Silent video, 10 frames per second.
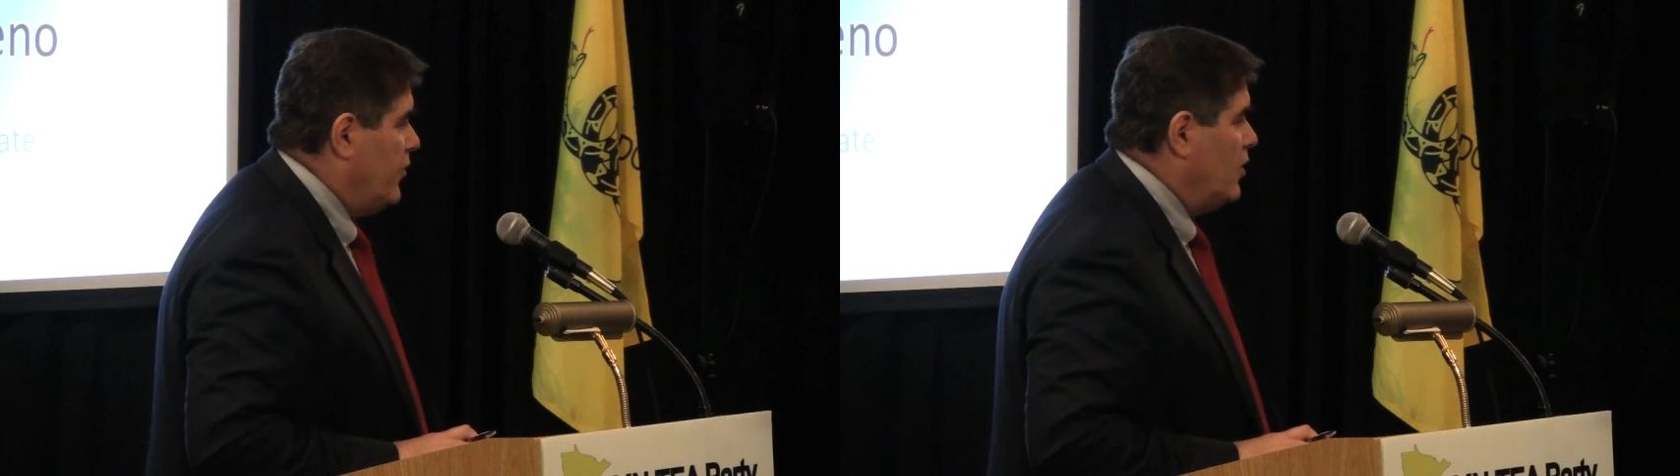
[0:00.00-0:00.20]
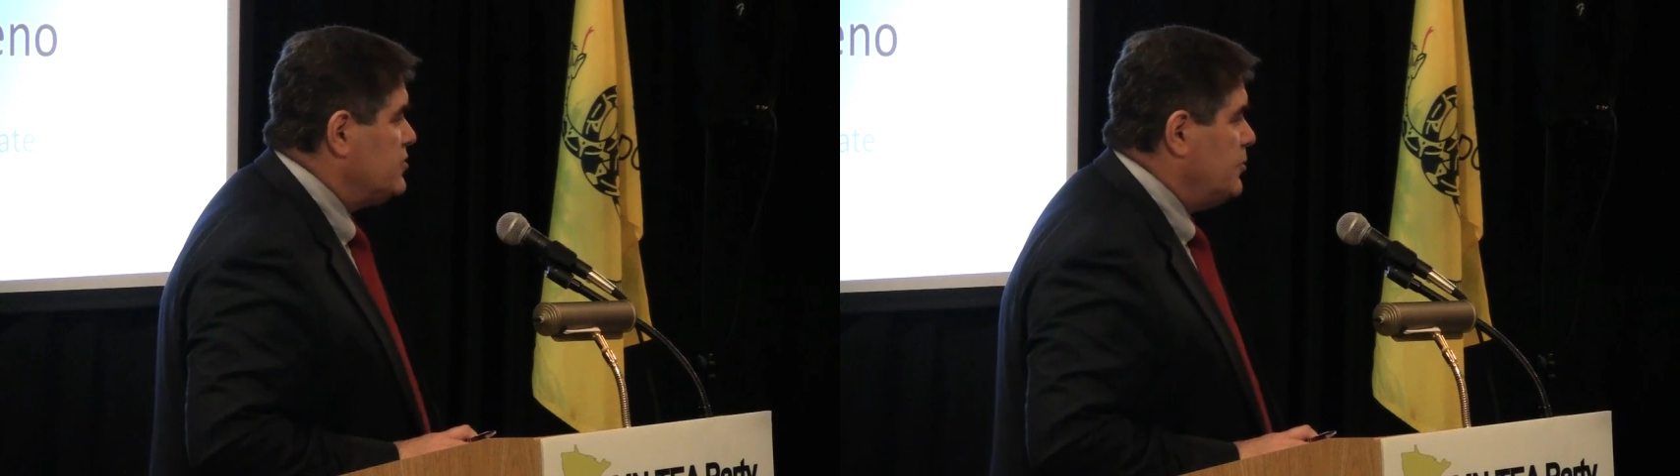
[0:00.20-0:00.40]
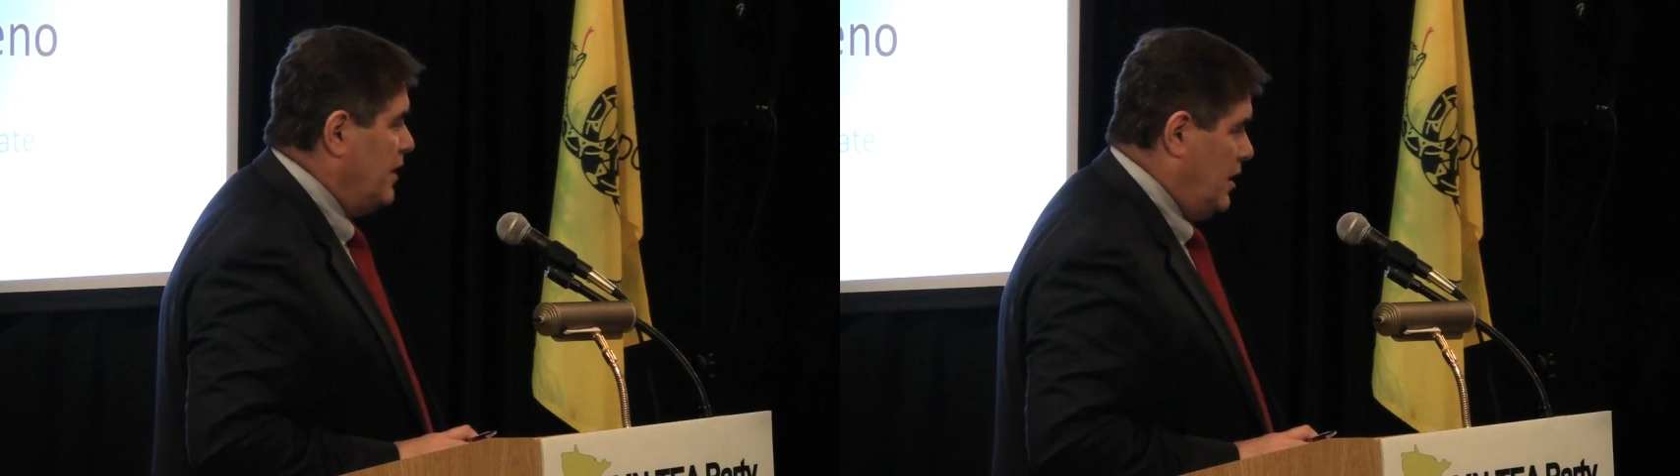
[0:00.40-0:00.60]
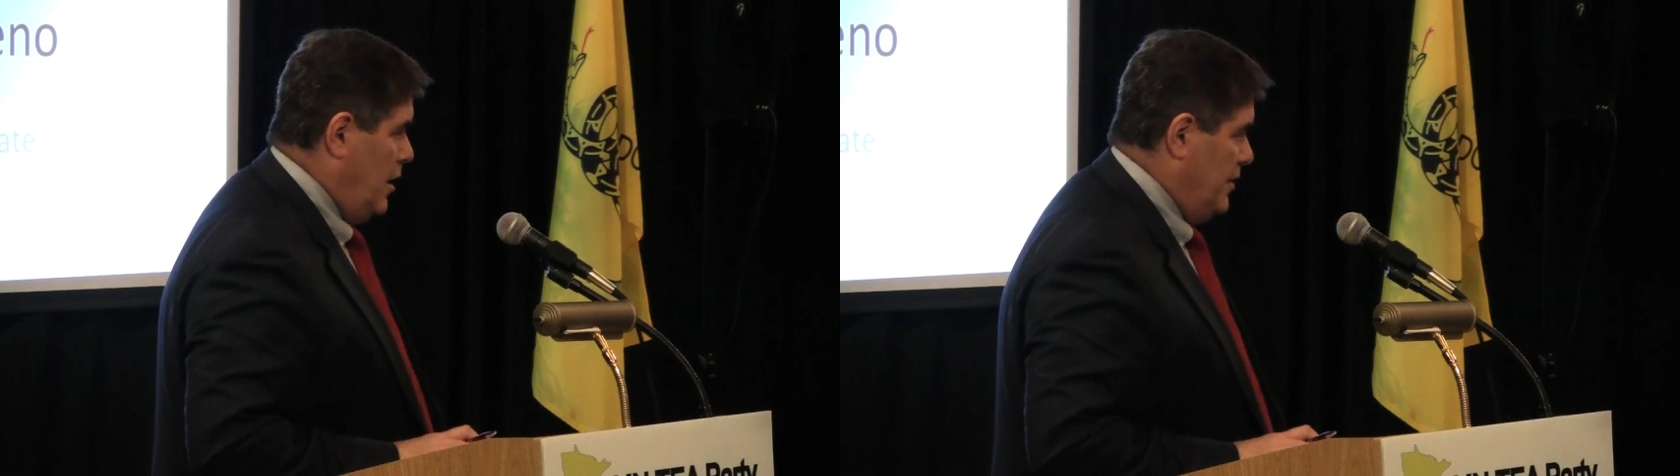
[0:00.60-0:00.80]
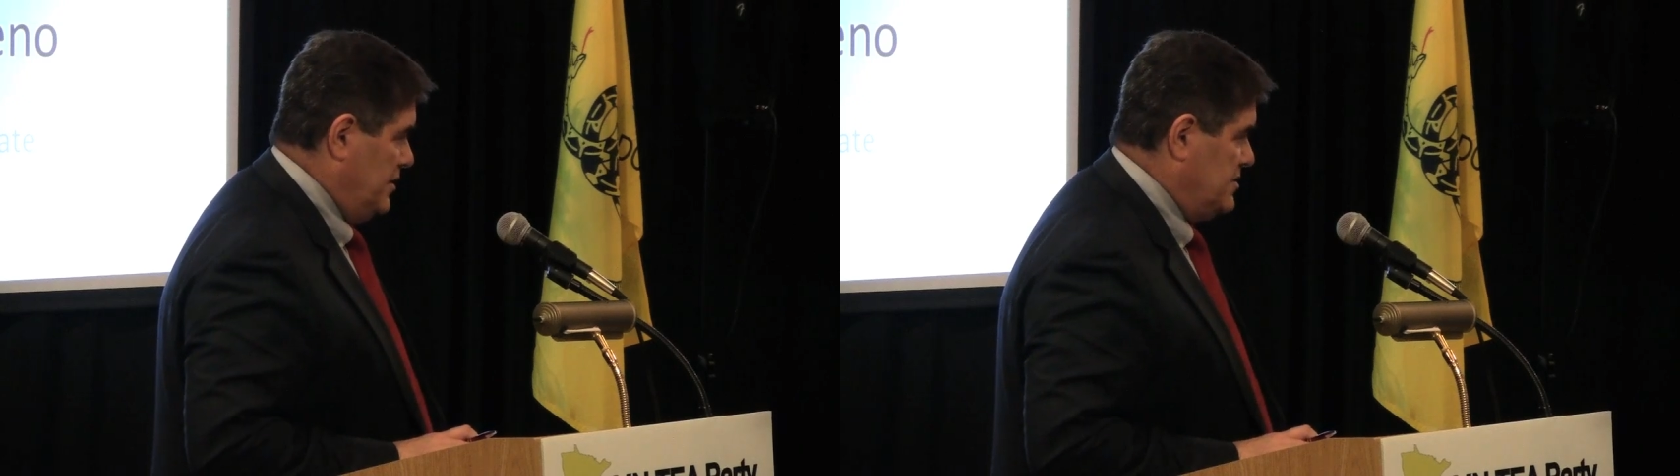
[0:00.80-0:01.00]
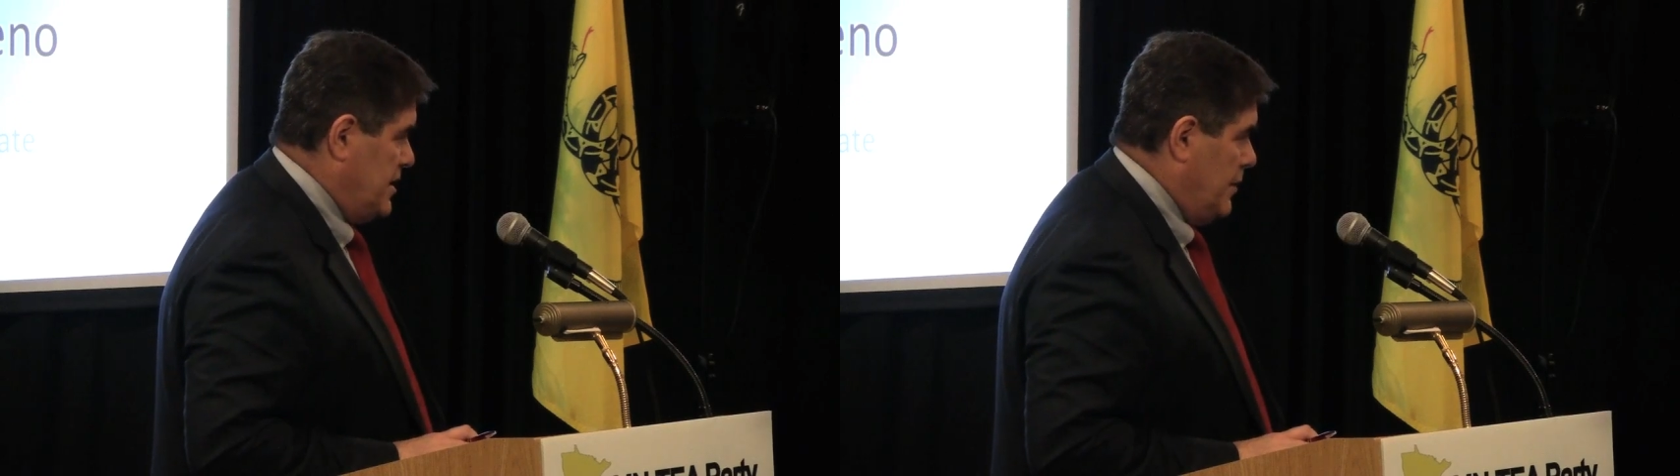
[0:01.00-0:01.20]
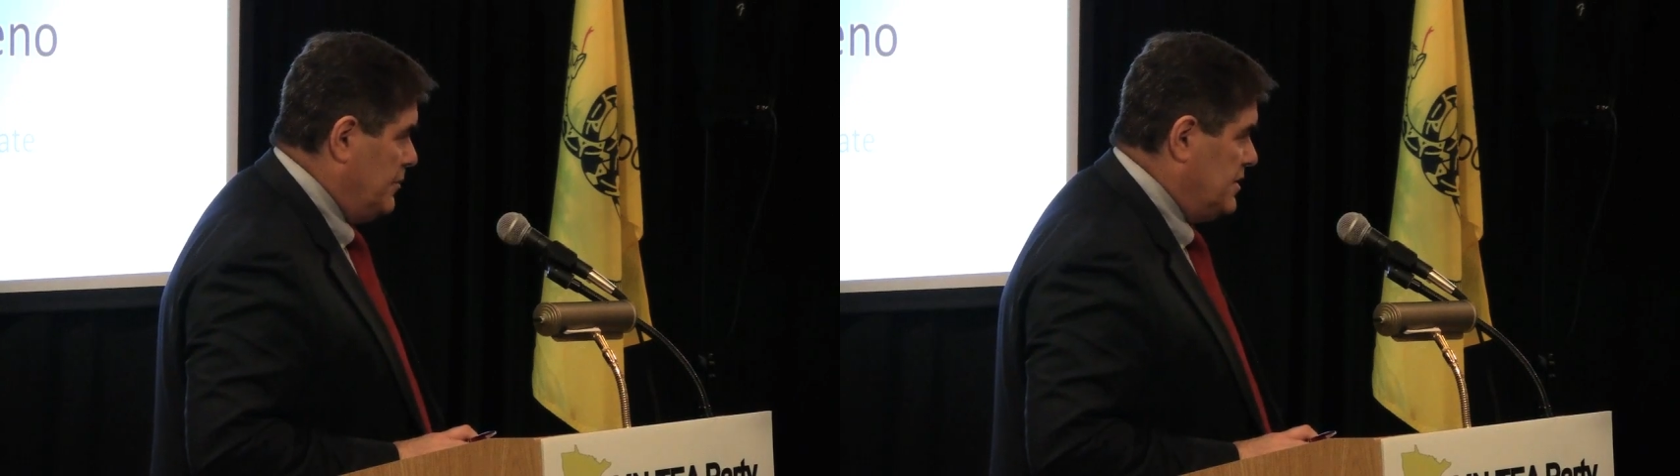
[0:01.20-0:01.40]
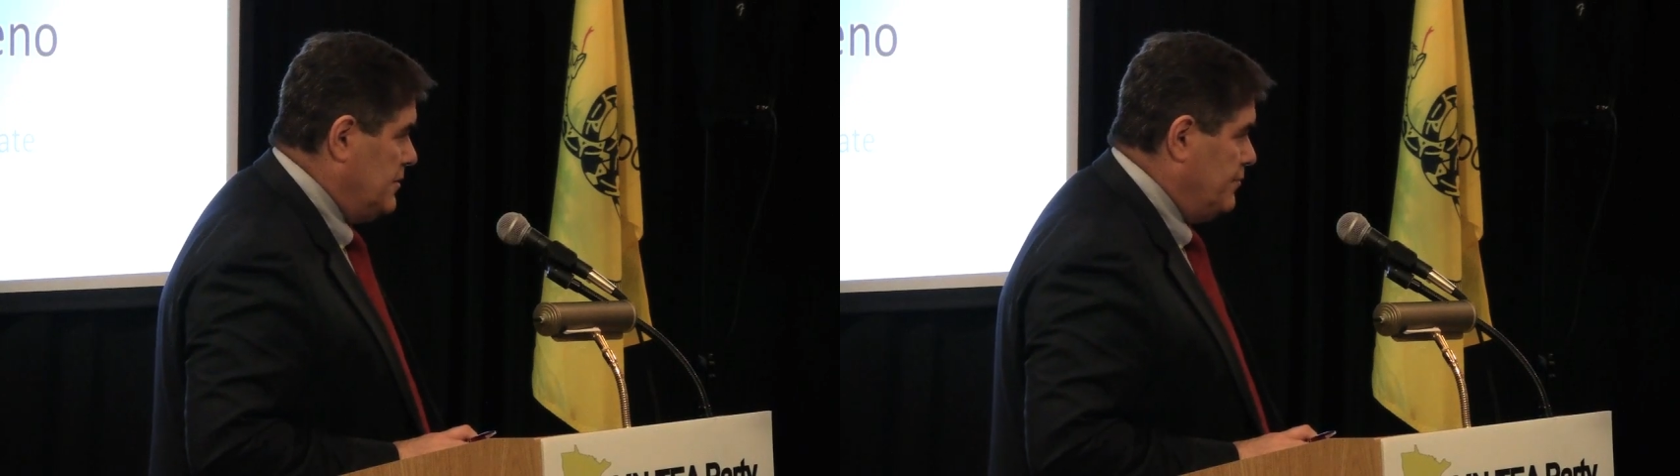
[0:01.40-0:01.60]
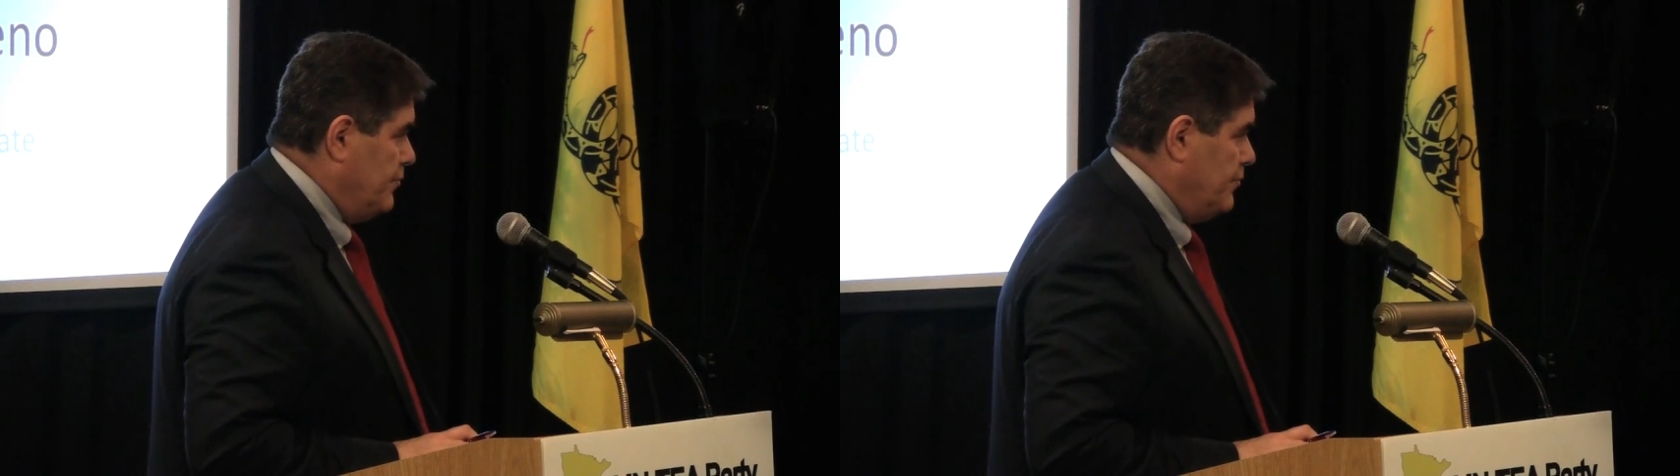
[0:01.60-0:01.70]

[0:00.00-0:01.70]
have also become exempt.